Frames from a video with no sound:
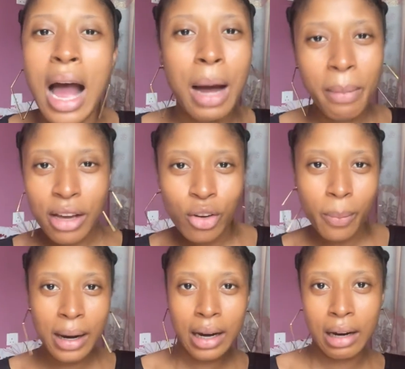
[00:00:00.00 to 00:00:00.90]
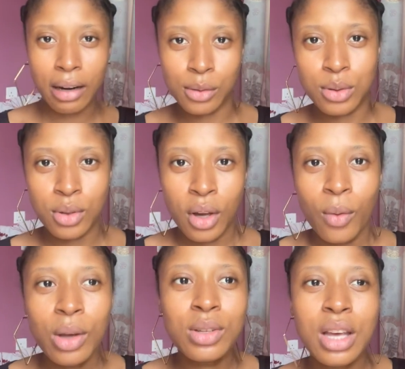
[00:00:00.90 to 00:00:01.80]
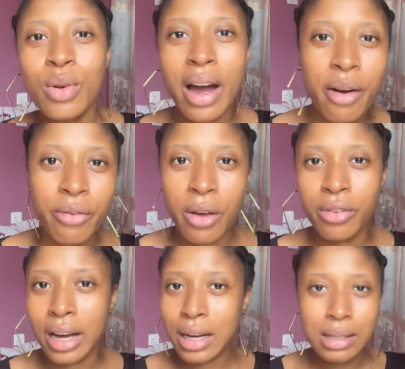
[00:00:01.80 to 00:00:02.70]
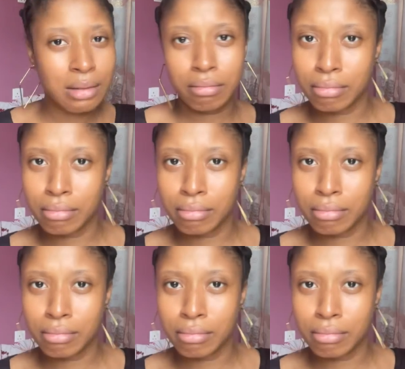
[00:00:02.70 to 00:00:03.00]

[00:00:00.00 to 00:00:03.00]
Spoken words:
Am I in your bank account? When you say you have 5 cars,